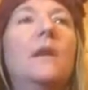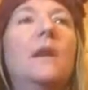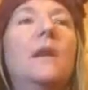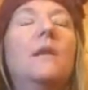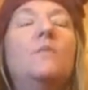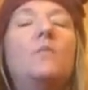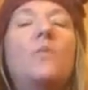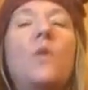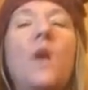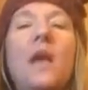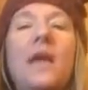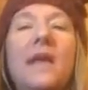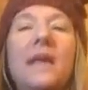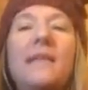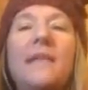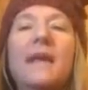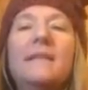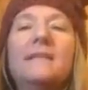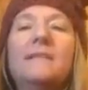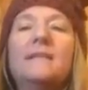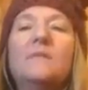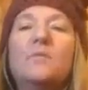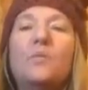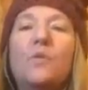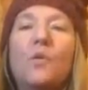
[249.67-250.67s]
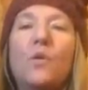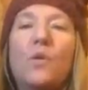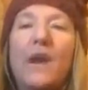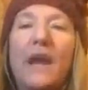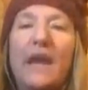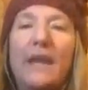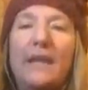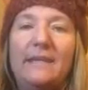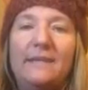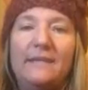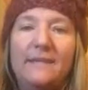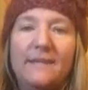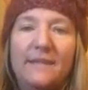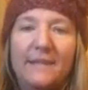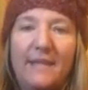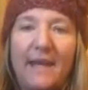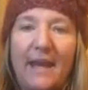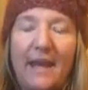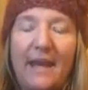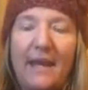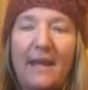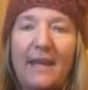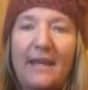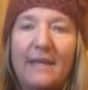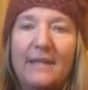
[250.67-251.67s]
And why that's important
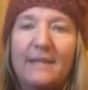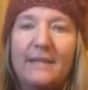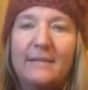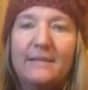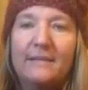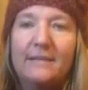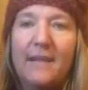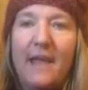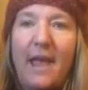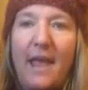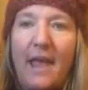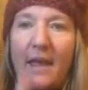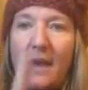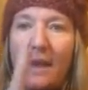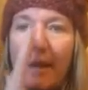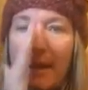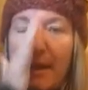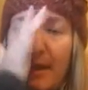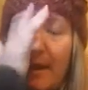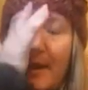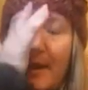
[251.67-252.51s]
today is that